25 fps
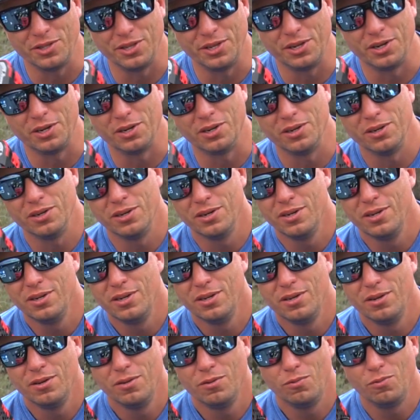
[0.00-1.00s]
that are
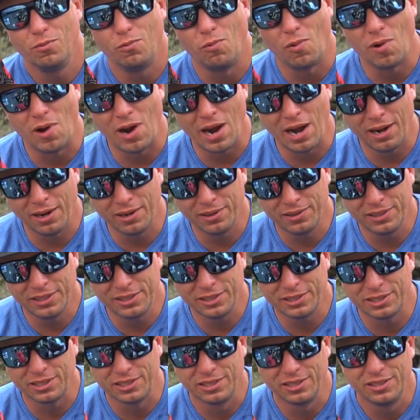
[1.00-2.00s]

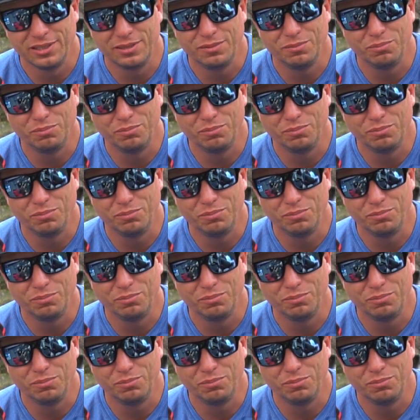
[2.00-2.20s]
wireless,